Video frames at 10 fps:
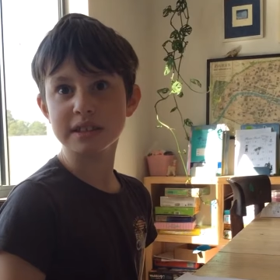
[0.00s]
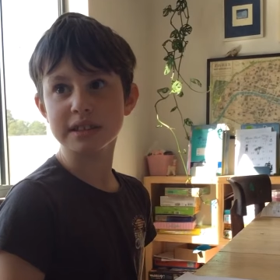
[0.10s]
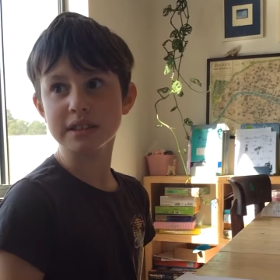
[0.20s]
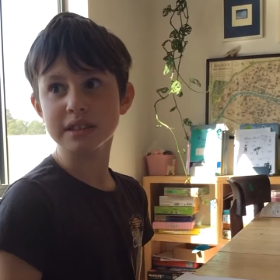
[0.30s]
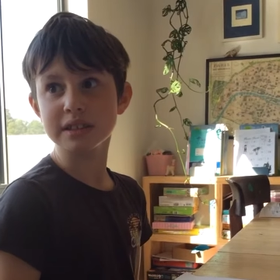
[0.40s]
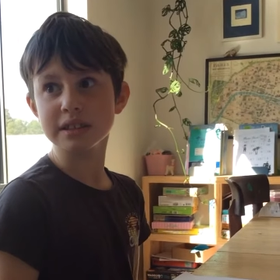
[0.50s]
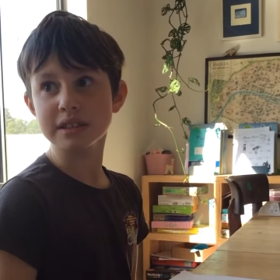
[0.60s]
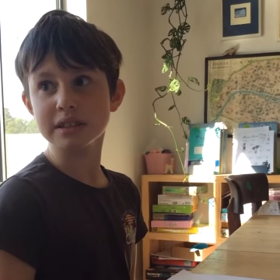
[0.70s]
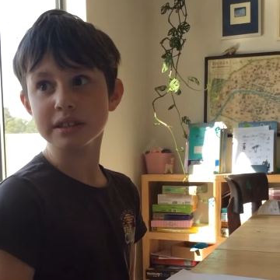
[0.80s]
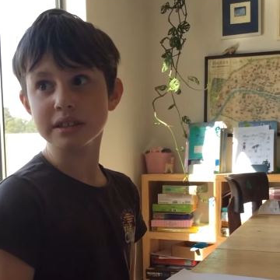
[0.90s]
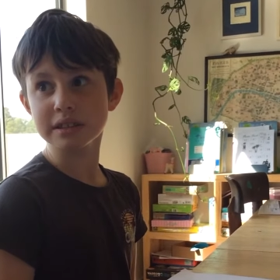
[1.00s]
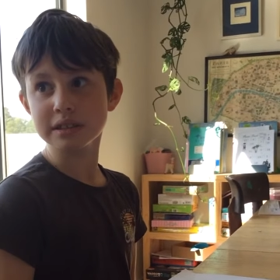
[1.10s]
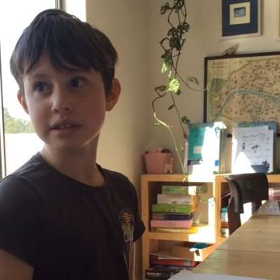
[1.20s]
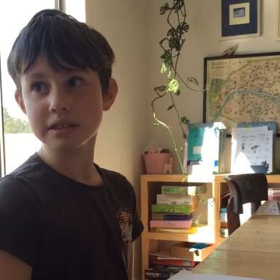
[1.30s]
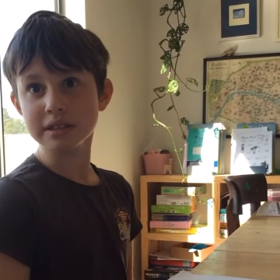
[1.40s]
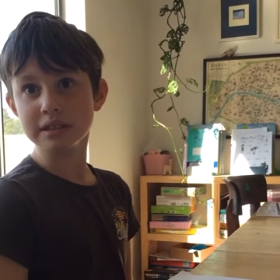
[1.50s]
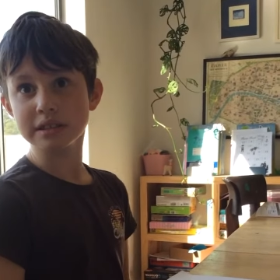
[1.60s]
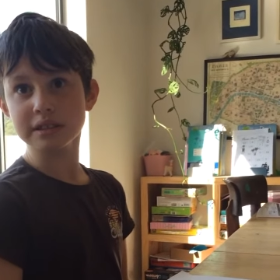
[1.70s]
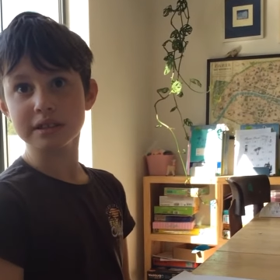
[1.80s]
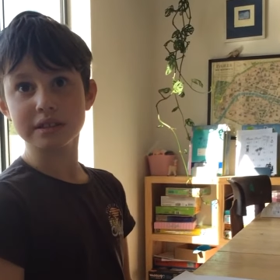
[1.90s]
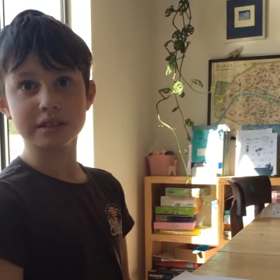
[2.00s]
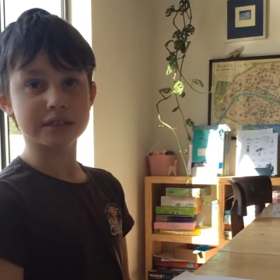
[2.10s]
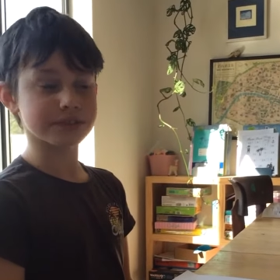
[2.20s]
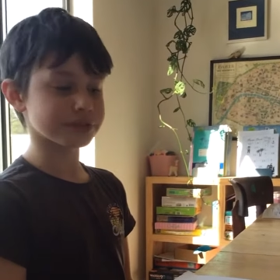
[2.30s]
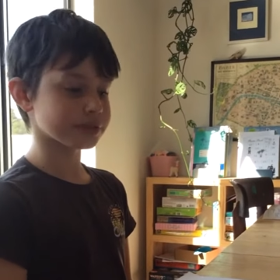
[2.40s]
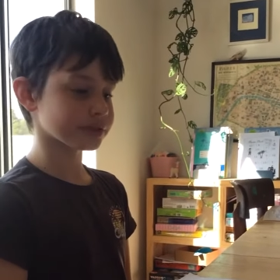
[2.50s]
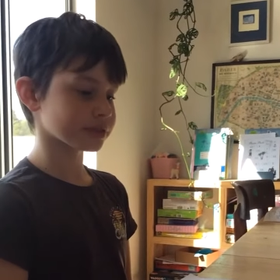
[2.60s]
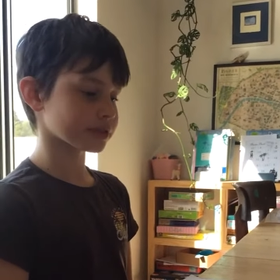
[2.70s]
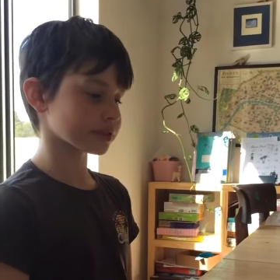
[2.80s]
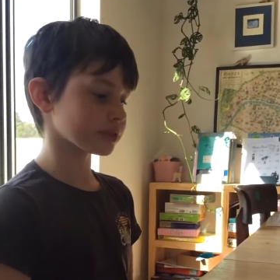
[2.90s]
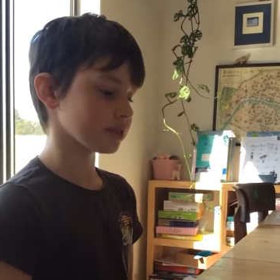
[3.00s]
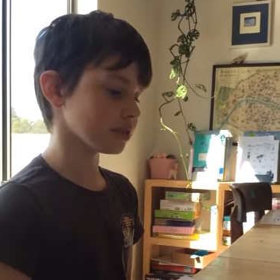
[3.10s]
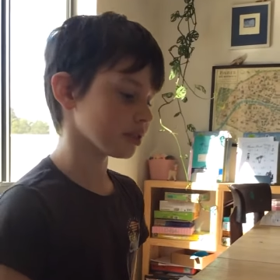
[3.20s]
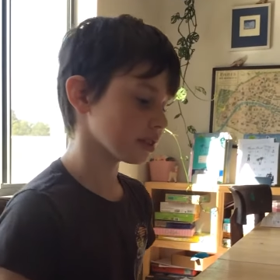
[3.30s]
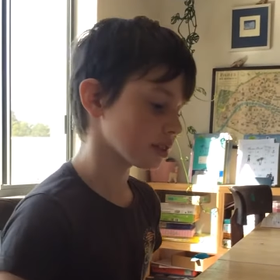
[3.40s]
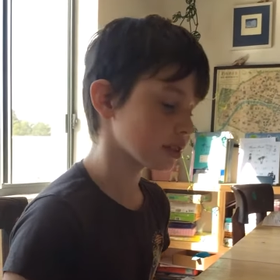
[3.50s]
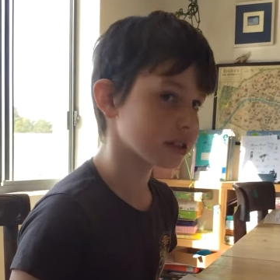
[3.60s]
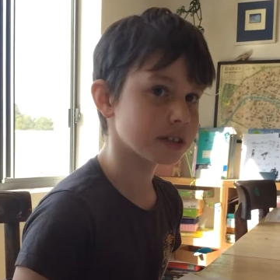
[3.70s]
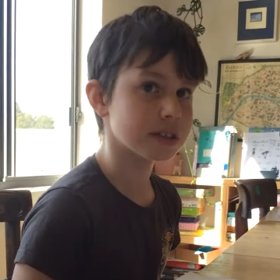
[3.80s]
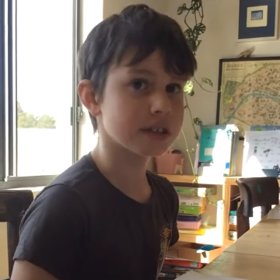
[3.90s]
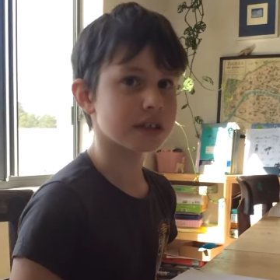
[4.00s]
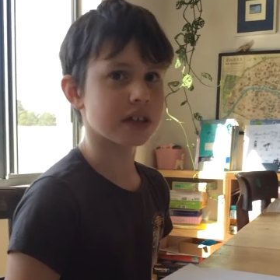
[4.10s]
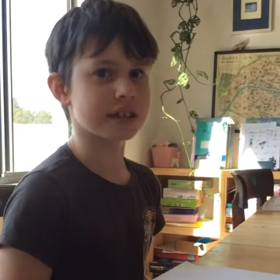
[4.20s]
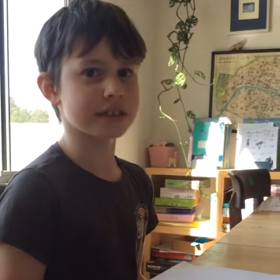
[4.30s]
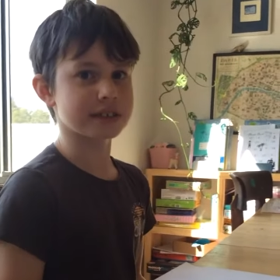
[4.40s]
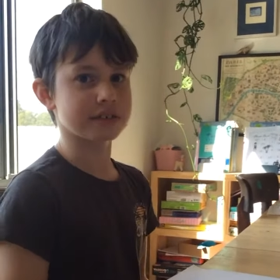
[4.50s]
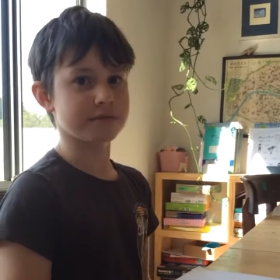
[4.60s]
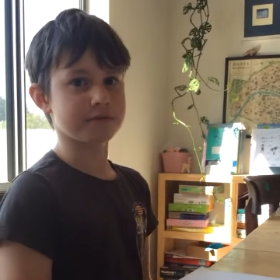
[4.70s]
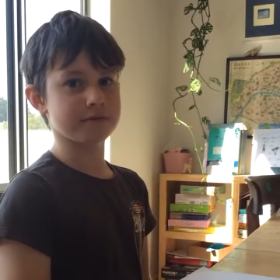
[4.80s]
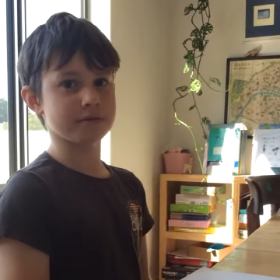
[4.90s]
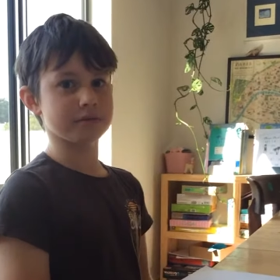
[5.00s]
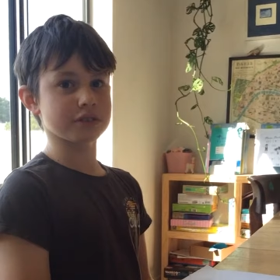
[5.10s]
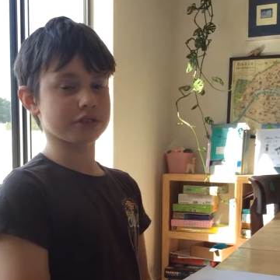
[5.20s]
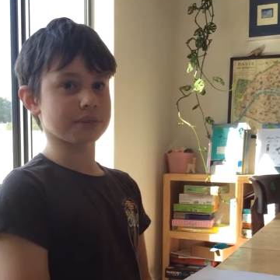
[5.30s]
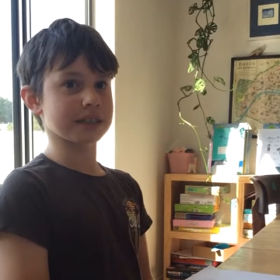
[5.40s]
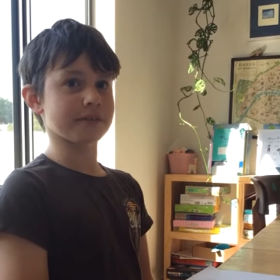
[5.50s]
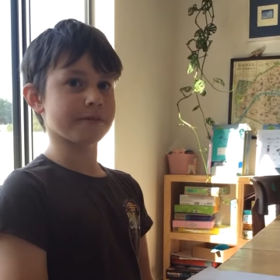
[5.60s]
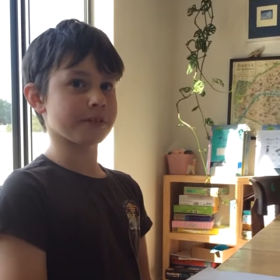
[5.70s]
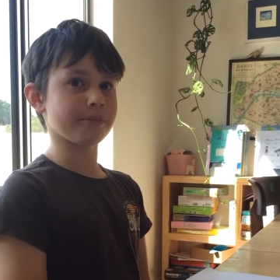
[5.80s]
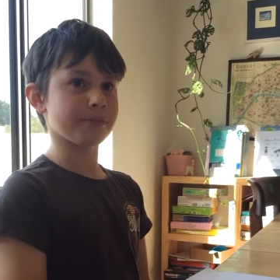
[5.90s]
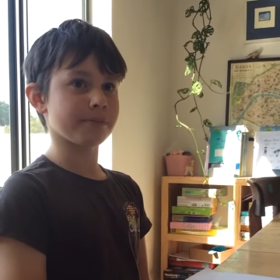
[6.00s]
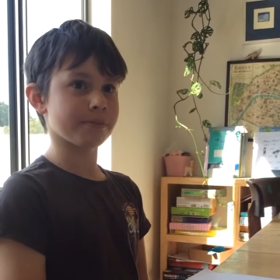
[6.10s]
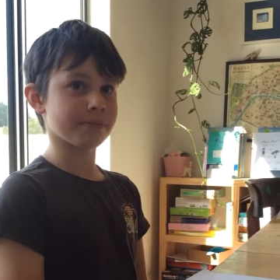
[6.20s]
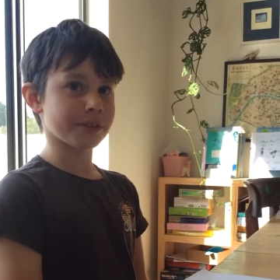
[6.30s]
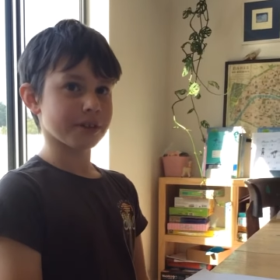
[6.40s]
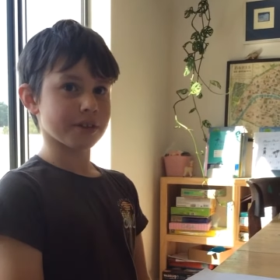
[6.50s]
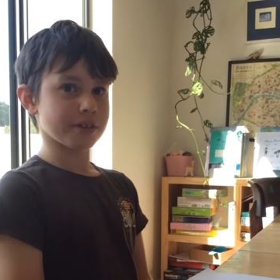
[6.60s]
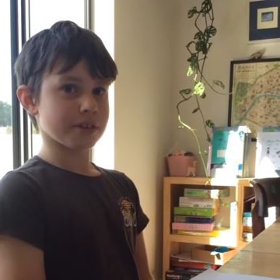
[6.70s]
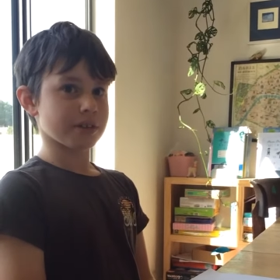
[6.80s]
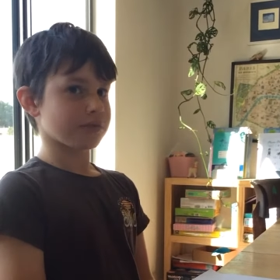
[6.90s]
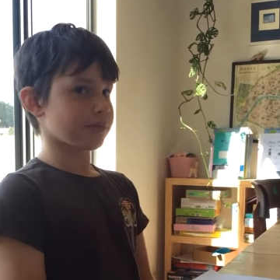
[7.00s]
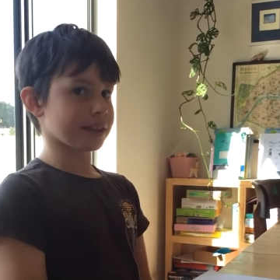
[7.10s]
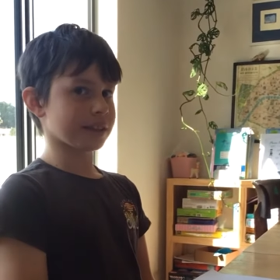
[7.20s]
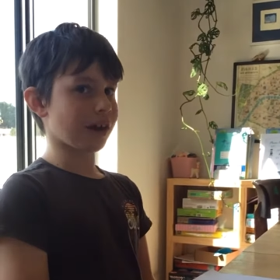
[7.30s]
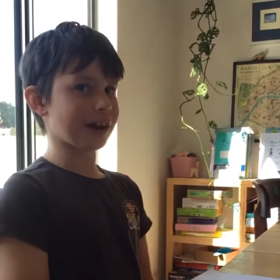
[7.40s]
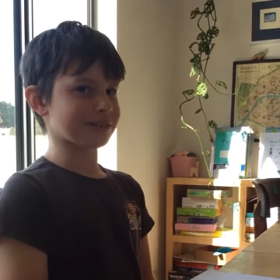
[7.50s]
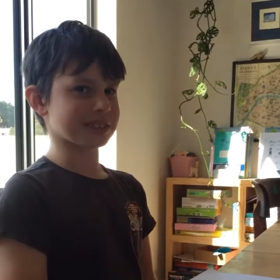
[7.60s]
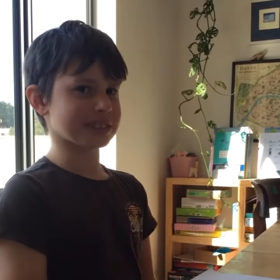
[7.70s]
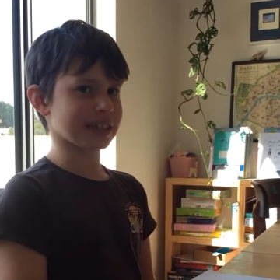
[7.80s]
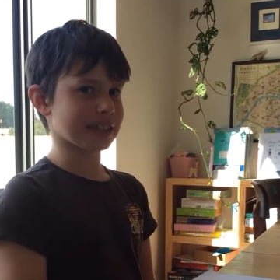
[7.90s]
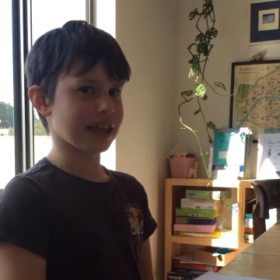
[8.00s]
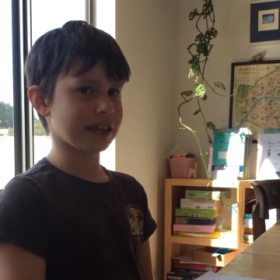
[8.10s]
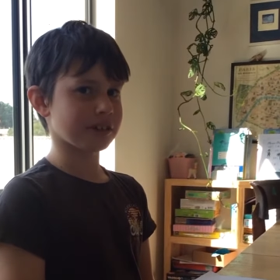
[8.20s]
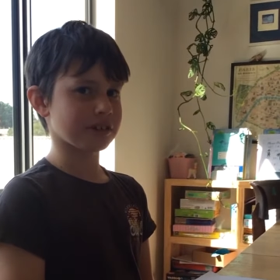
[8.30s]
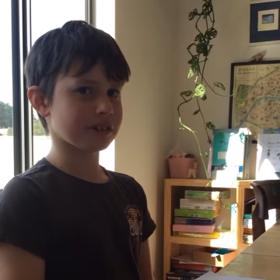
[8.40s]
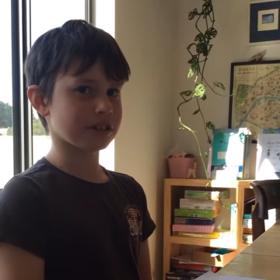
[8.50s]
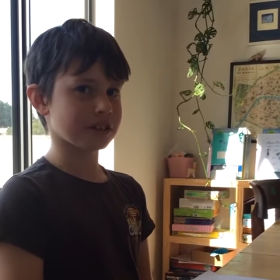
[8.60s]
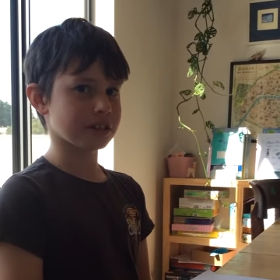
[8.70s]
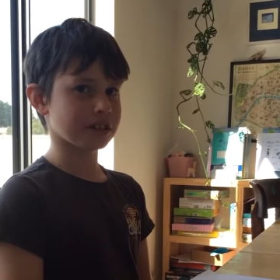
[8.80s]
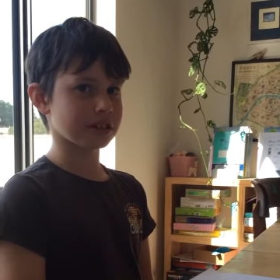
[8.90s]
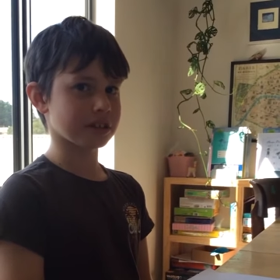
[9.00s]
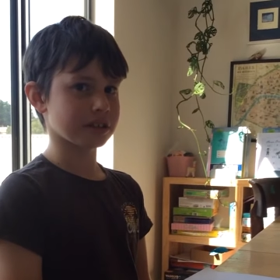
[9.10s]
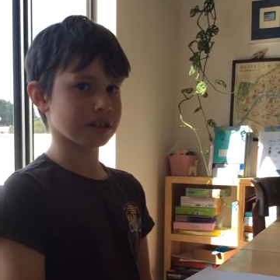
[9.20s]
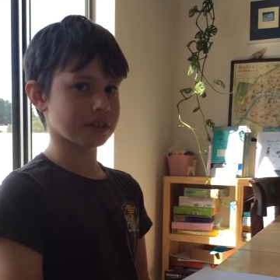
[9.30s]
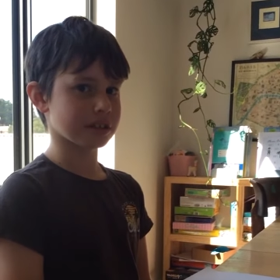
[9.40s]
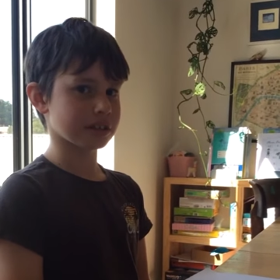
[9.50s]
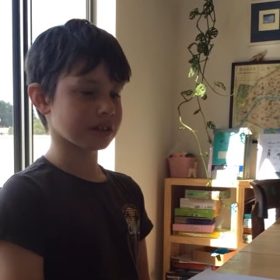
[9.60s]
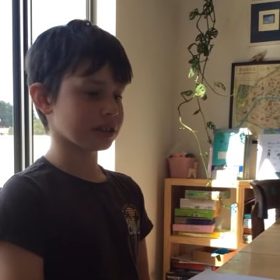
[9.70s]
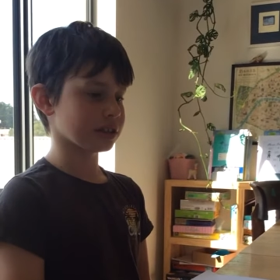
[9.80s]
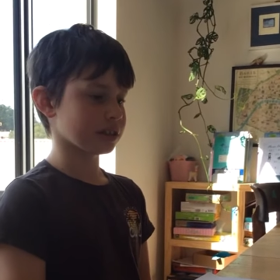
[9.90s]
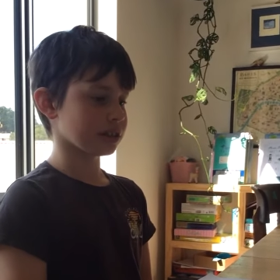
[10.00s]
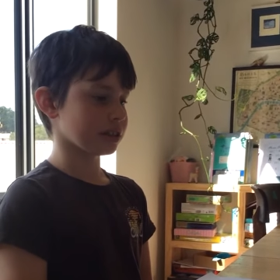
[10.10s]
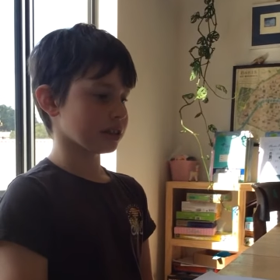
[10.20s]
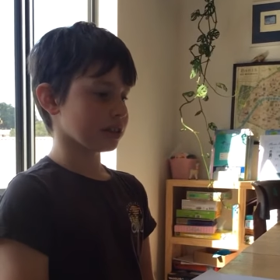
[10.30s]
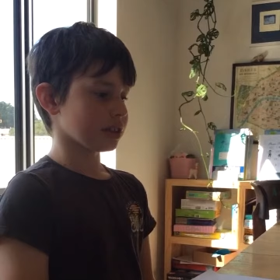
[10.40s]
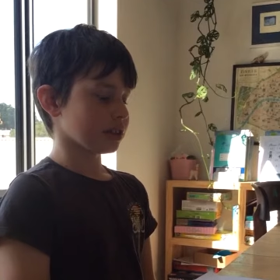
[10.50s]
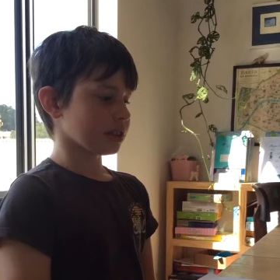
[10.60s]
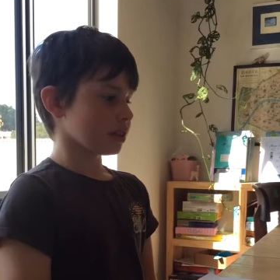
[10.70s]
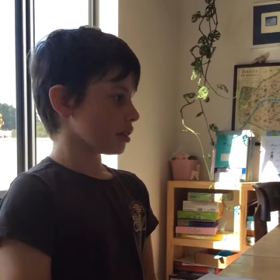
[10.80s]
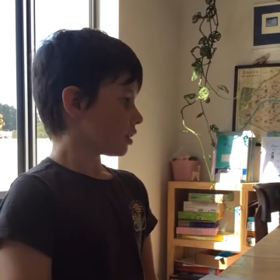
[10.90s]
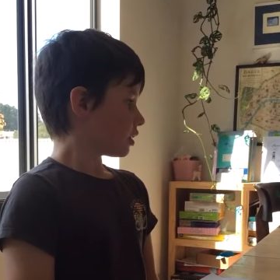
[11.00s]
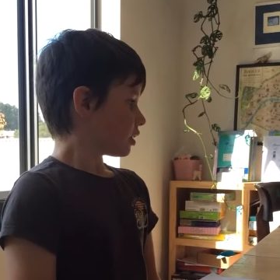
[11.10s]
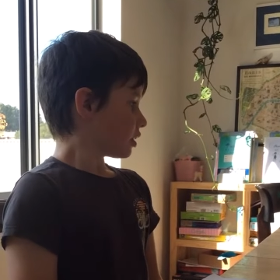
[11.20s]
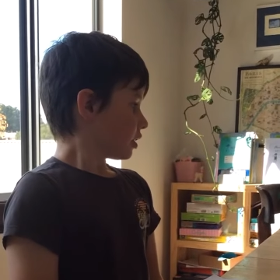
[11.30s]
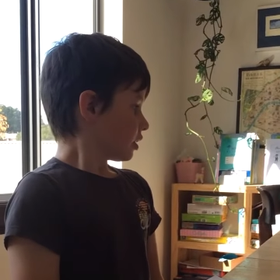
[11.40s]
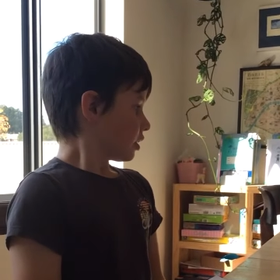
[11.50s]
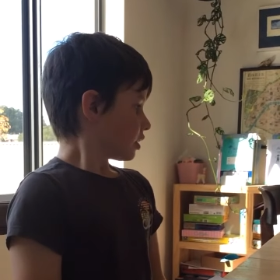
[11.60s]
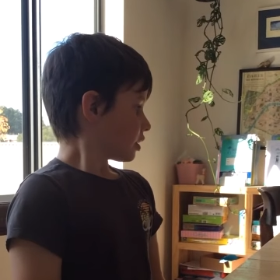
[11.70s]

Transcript: Shh. I'll tell you in a minute. Keep on. Off you go. Off you go. Are you on going. doing the film? Yeah, no, keep on going. When Iris said that. It doesn't matter. Just keep on going. Miss, Miss Booth won't mind.